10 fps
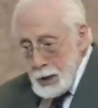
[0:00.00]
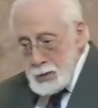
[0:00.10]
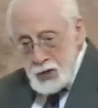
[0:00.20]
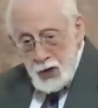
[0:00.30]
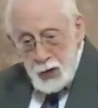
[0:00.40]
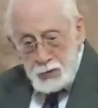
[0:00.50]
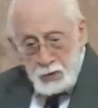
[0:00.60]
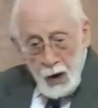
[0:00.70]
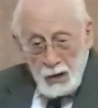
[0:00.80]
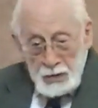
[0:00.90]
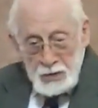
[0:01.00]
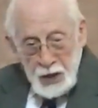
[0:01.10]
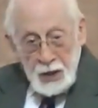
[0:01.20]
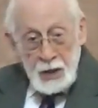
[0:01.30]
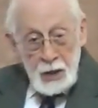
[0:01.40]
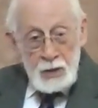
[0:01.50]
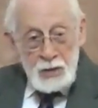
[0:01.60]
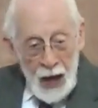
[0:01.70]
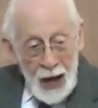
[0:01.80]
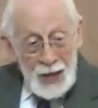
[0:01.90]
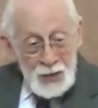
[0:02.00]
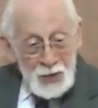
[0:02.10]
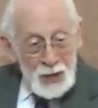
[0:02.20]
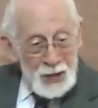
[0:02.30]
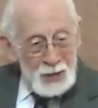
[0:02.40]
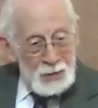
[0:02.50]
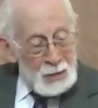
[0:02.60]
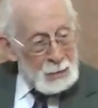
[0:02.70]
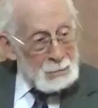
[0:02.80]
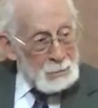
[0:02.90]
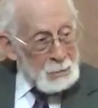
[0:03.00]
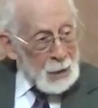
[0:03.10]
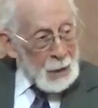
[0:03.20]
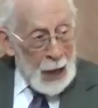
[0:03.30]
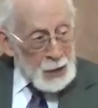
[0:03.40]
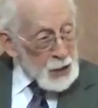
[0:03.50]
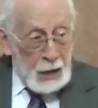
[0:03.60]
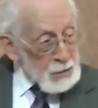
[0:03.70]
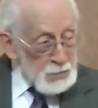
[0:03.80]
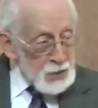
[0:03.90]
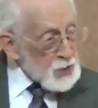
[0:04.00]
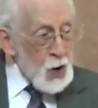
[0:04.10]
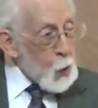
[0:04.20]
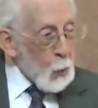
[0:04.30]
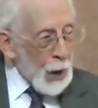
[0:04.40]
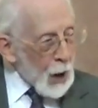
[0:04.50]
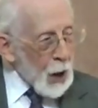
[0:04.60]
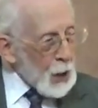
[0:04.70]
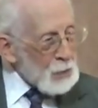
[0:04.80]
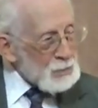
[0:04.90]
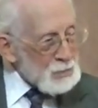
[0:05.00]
is an exhausting task, and it gets us nowhere.